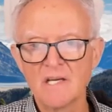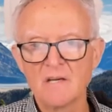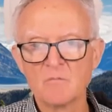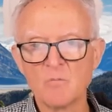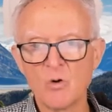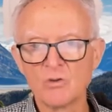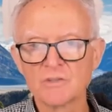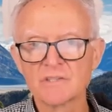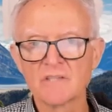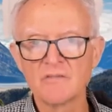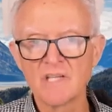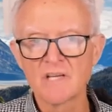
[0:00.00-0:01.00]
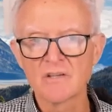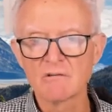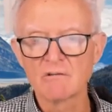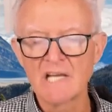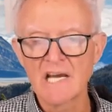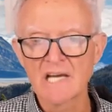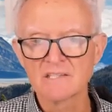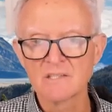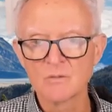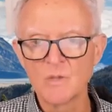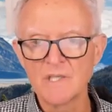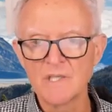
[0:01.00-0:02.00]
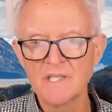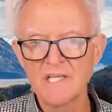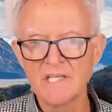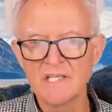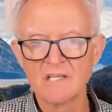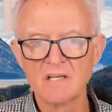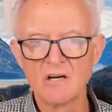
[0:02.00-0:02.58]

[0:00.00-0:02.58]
moles of the other reactant we need.